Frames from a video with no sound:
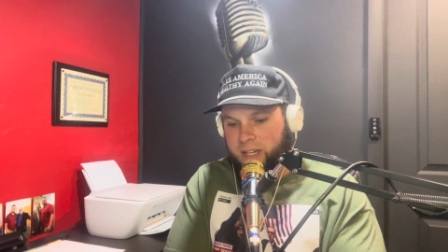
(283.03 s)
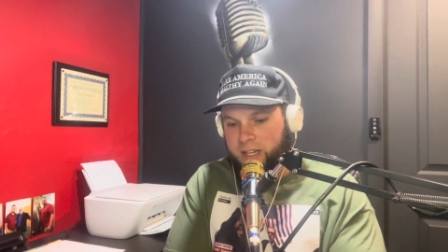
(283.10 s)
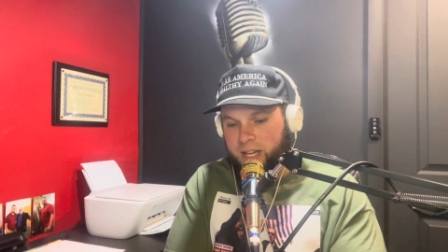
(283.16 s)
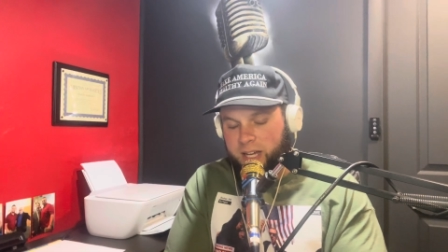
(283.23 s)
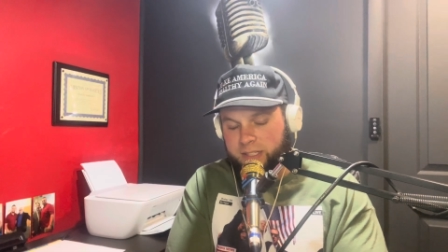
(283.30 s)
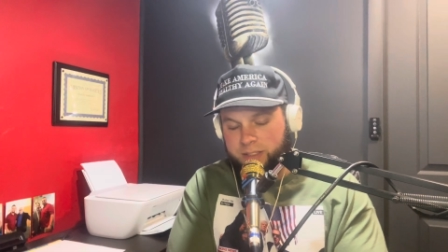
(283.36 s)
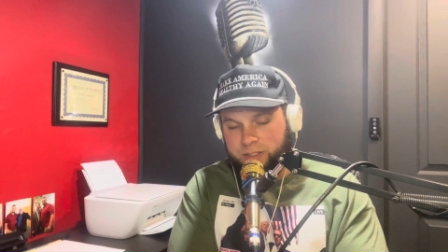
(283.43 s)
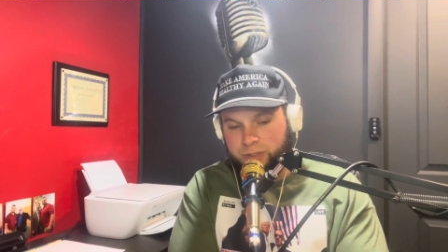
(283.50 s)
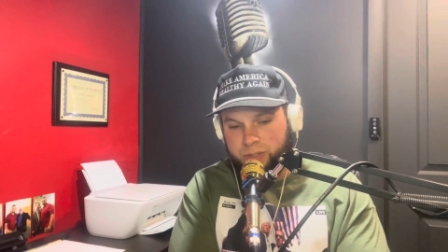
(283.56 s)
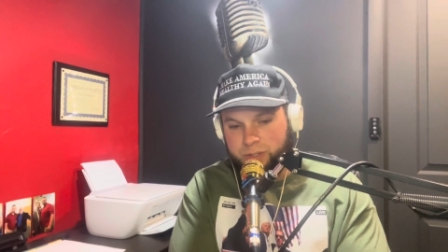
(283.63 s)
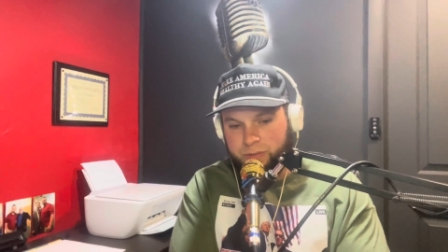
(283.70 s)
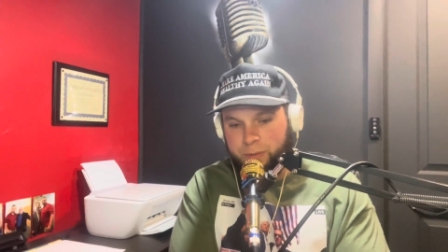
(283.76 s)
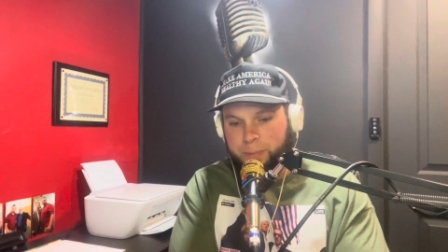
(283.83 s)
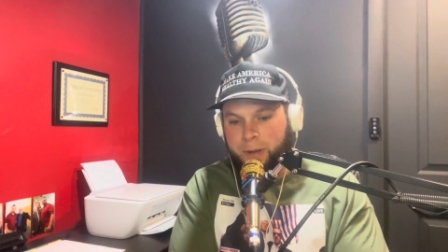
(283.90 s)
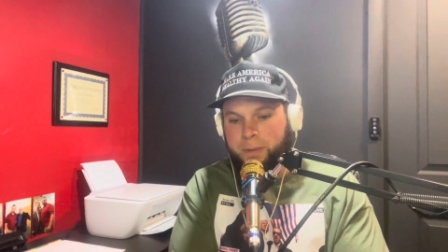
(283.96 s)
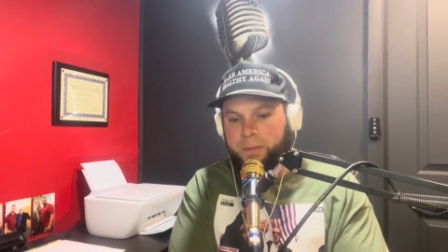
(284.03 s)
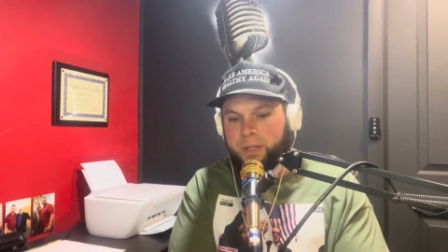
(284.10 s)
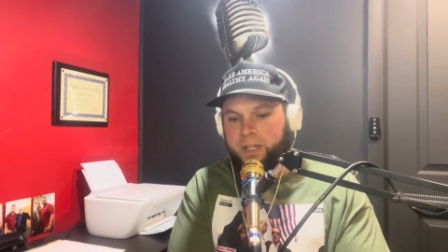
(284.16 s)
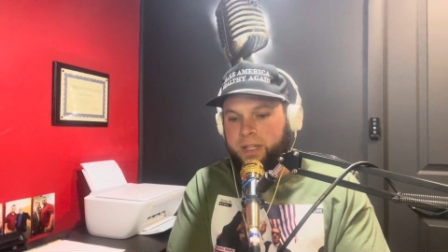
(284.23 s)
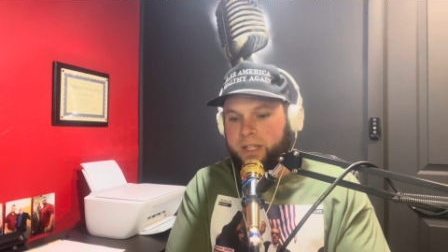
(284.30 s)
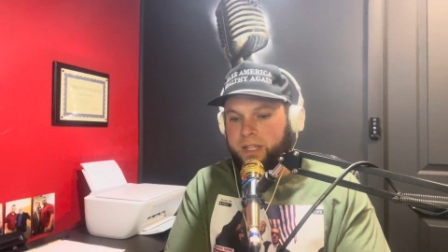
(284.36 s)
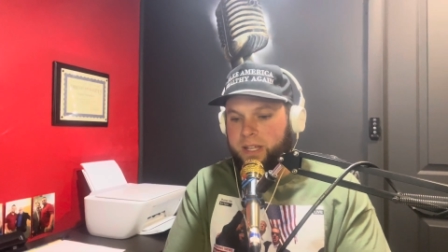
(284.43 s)
constitutional
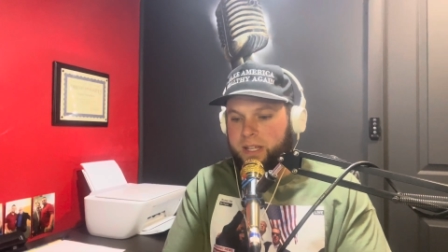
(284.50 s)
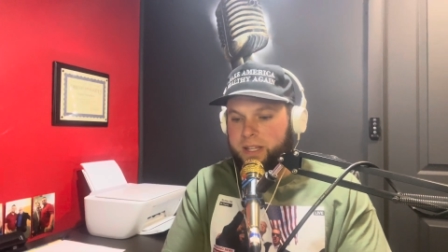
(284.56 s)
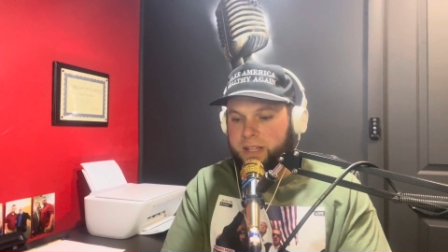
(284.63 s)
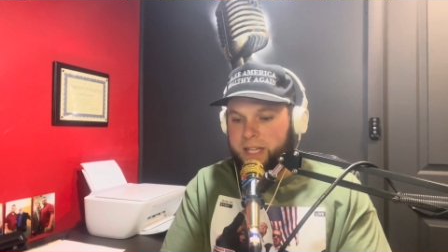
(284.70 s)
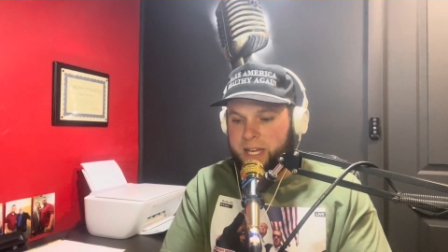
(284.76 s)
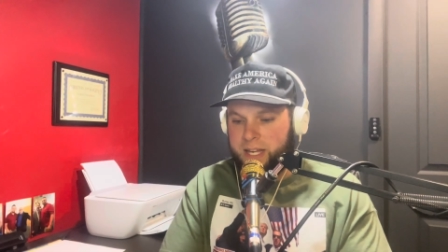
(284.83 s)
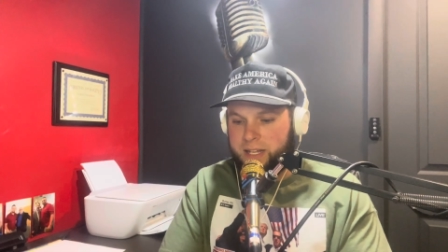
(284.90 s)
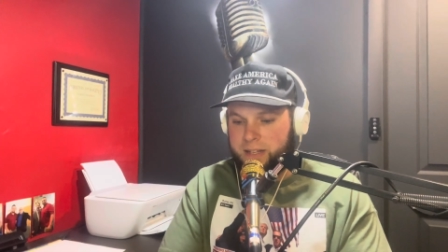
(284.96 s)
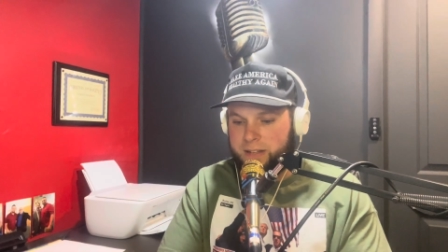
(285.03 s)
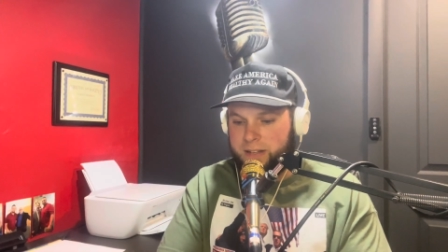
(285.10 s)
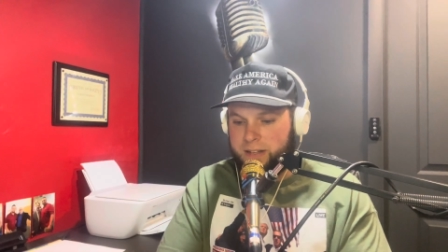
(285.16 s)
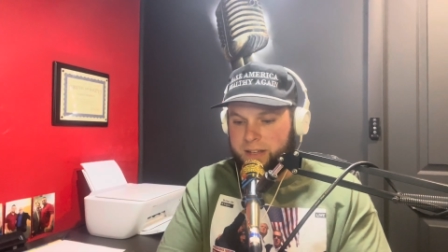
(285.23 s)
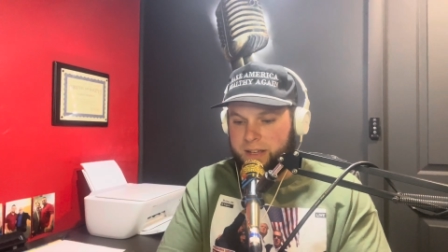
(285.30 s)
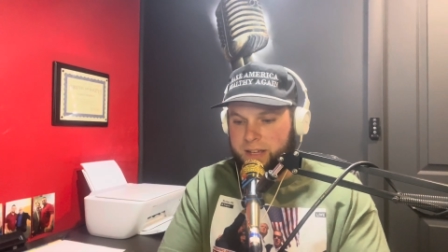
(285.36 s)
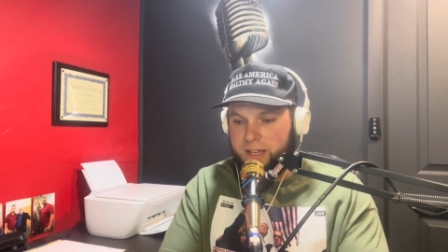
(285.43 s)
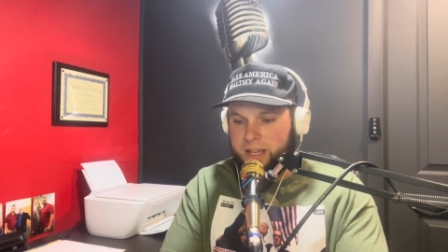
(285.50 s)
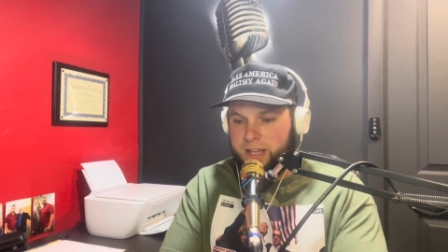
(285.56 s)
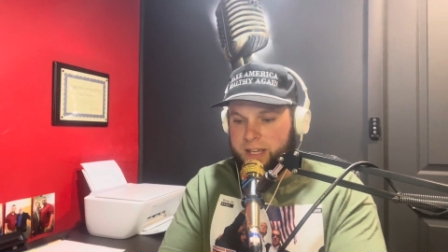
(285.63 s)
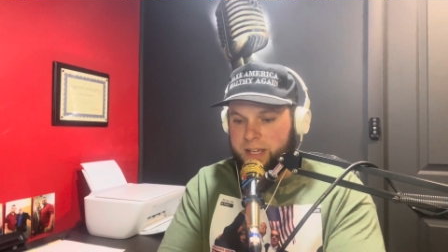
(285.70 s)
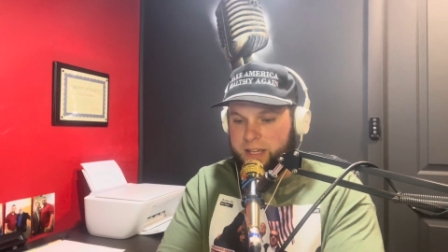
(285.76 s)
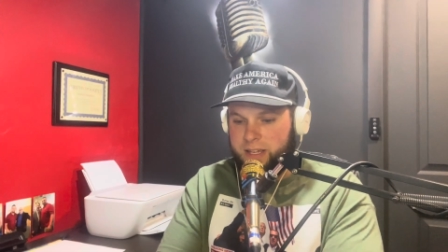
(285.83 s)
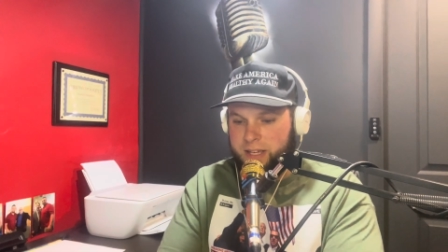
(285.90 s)
republic that
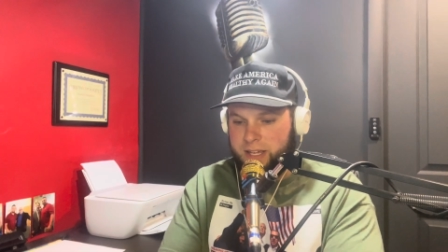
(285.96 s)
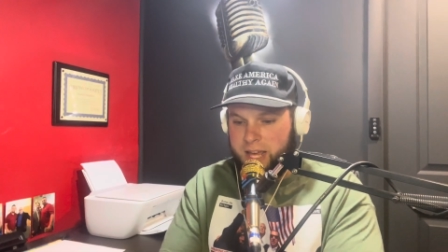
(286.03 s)
it,